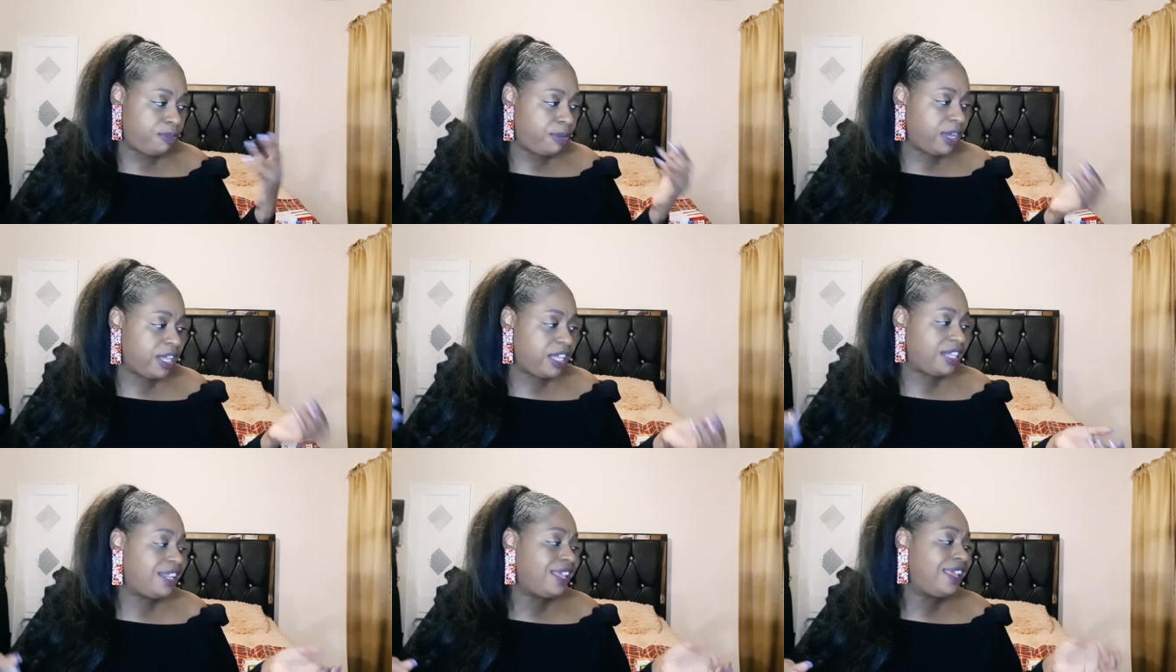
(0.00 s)

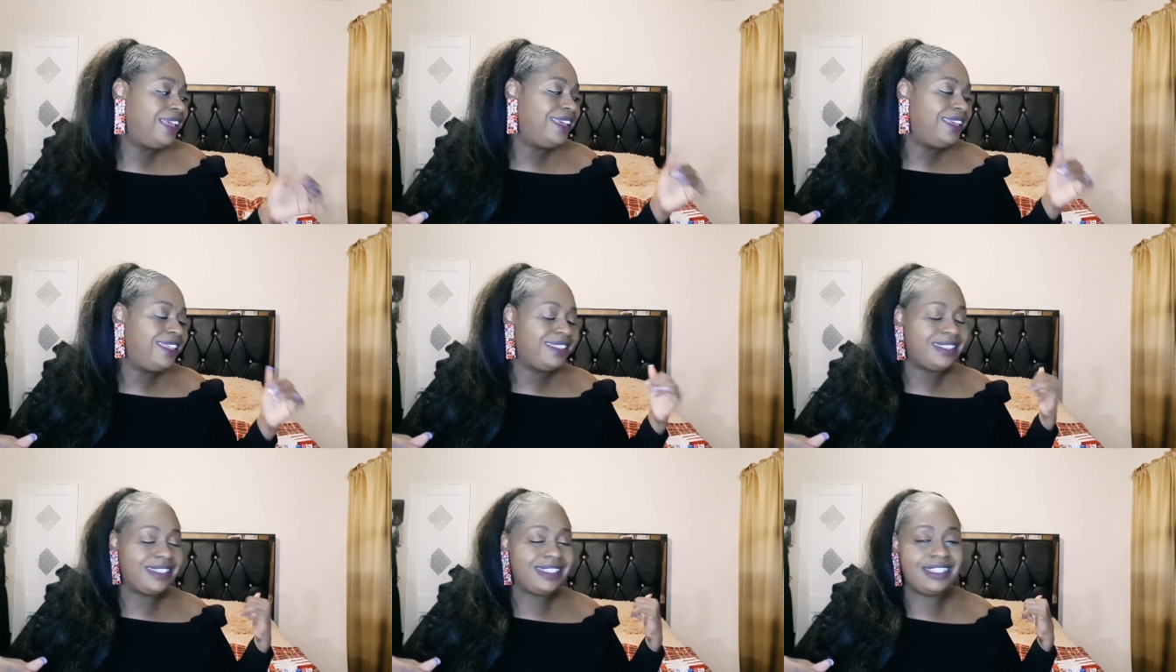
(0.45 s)
But
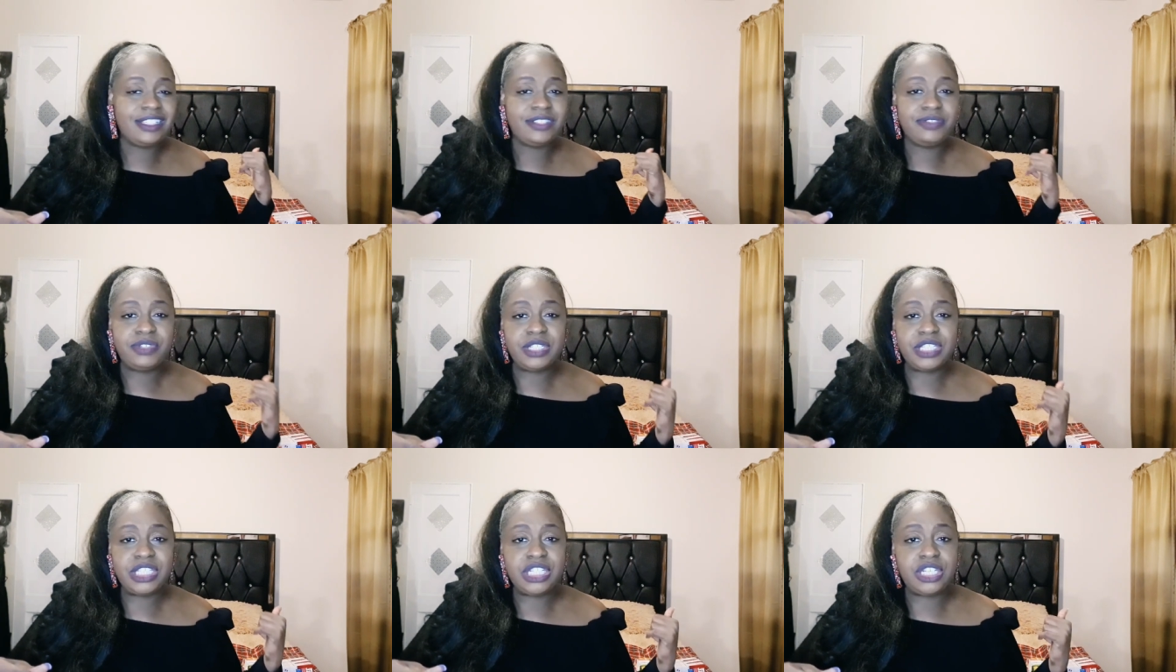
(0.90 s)
this is
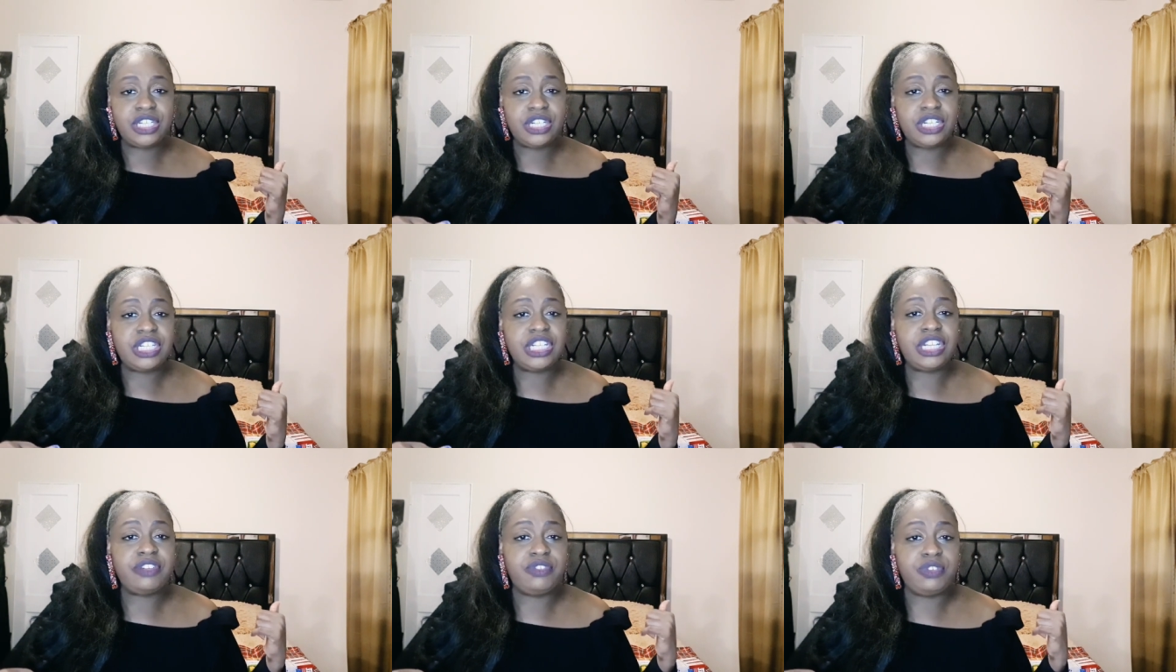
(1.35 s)
really
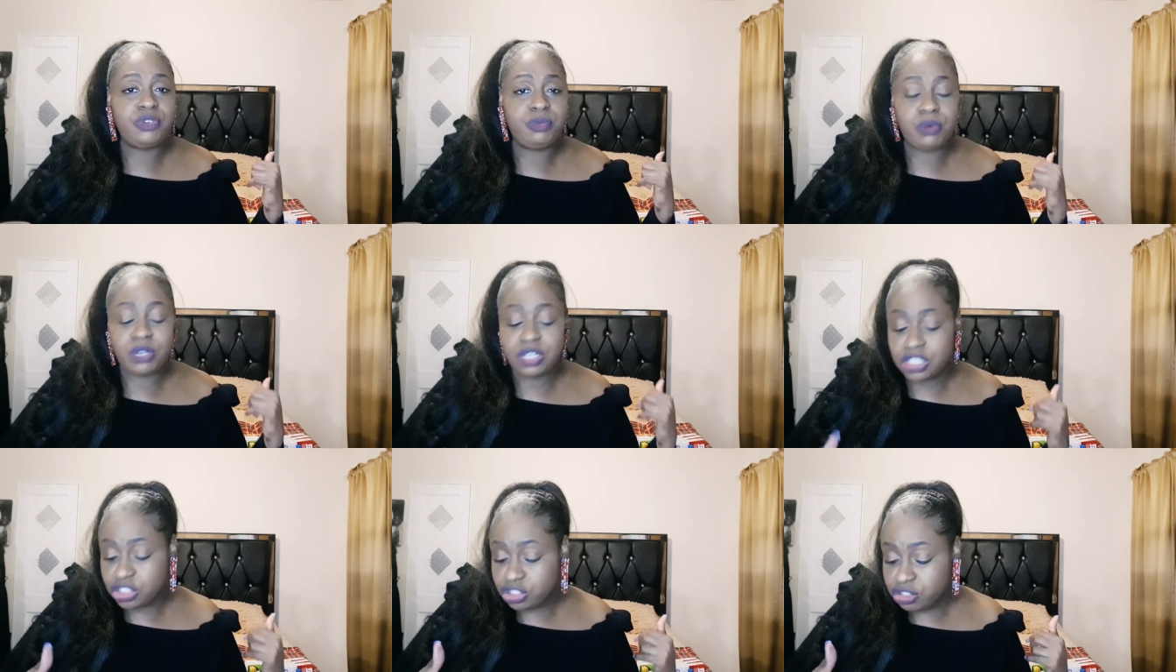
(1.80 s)
good if you
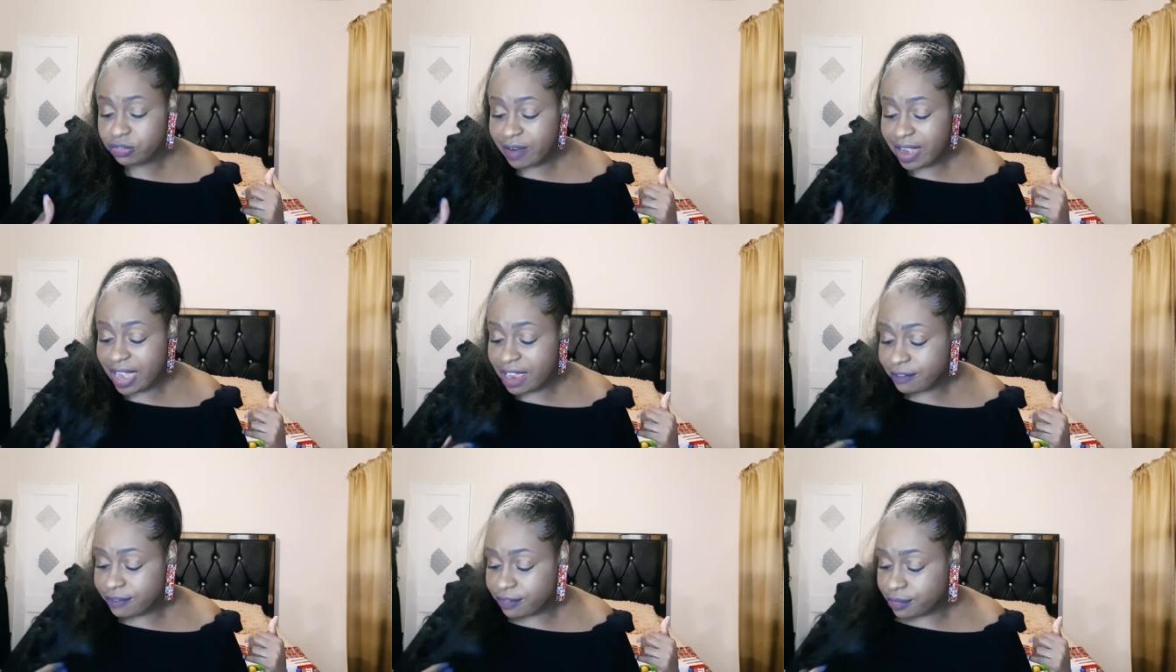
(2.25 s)
want to
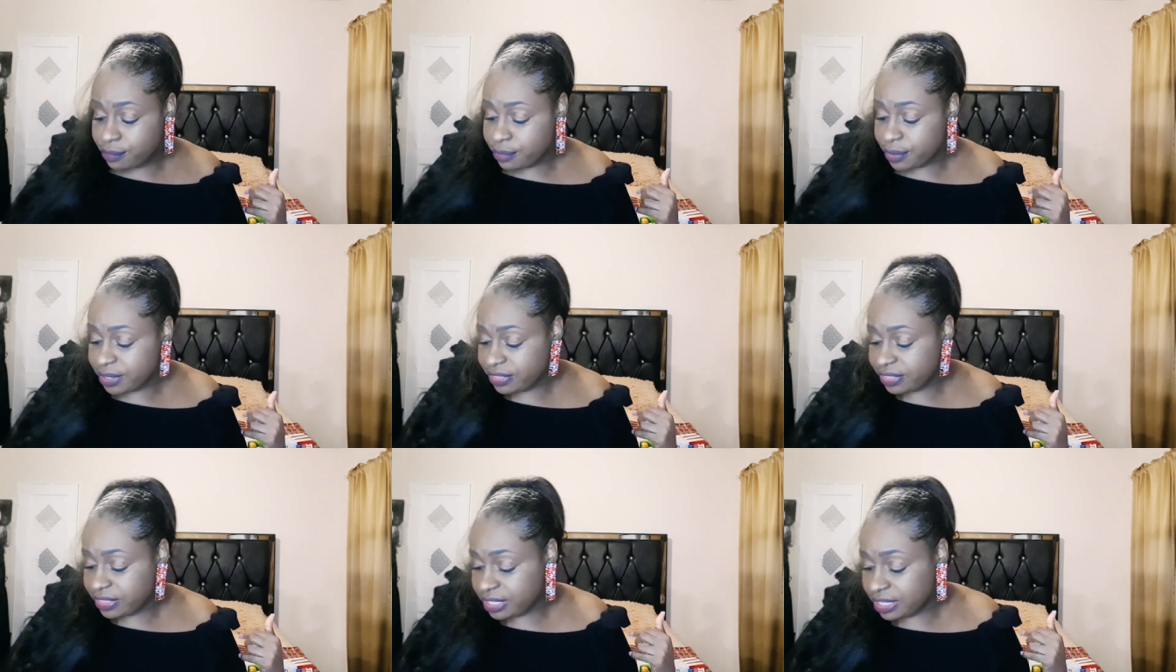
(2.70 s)
travel
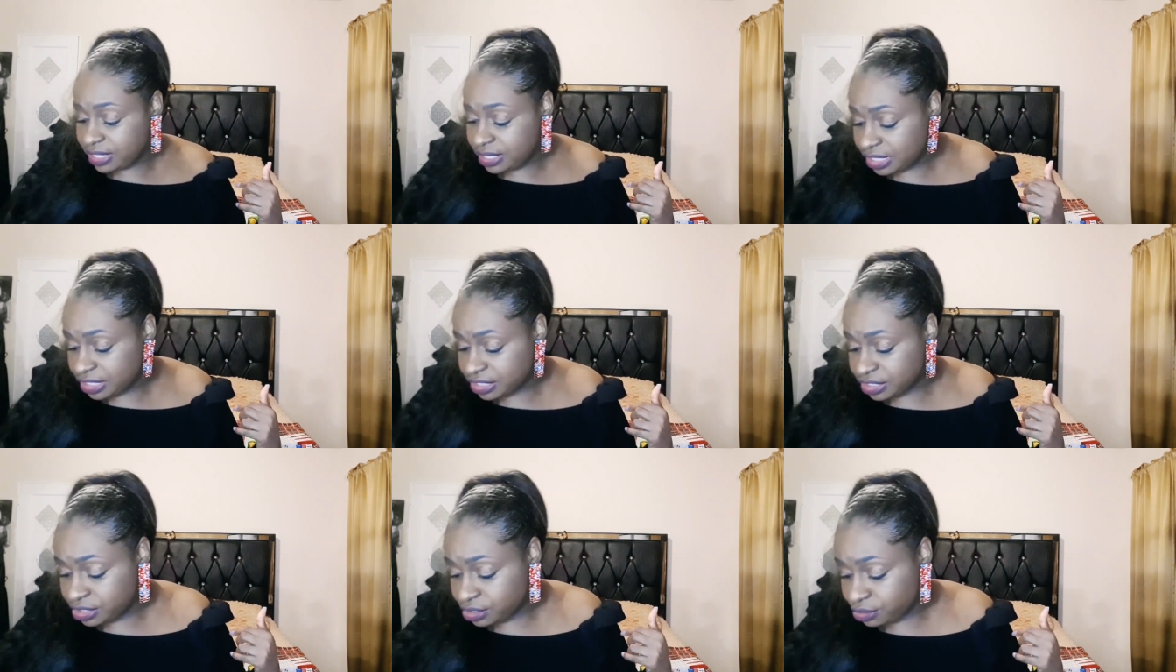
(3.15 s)
with
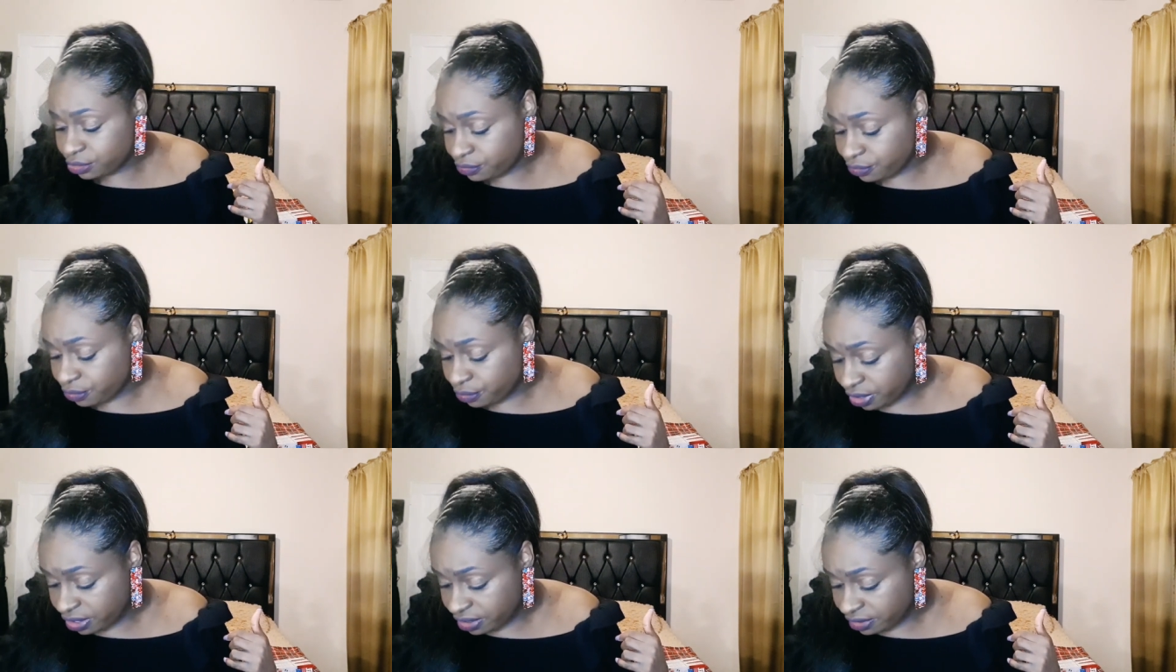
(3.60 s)
it and so
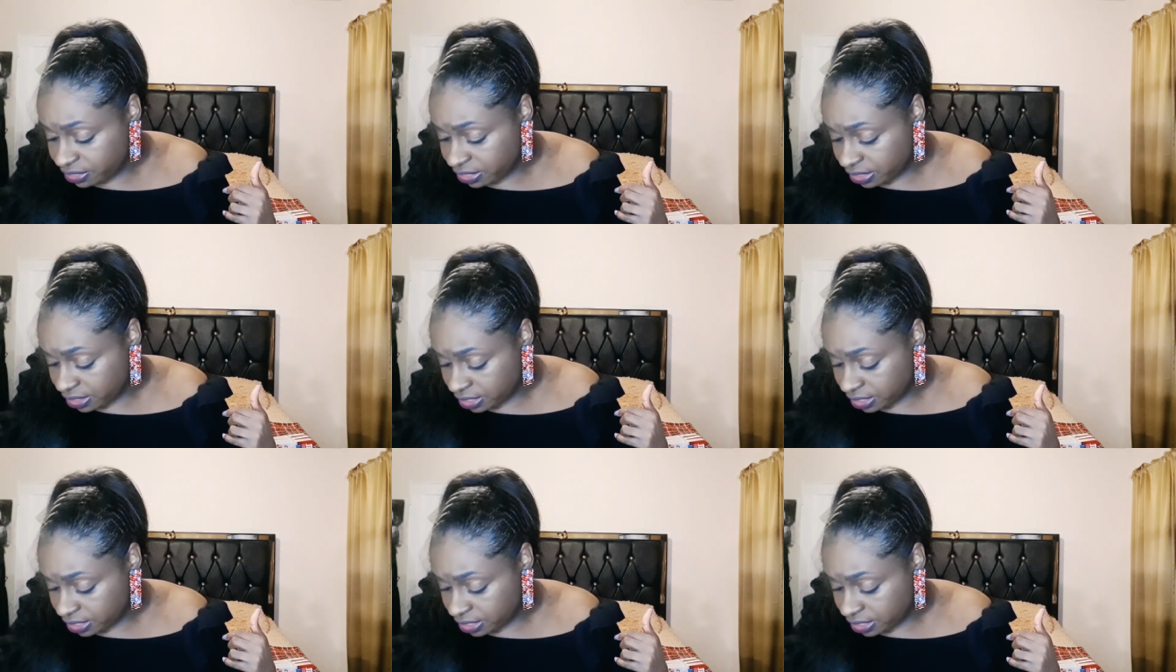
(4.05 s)
forth.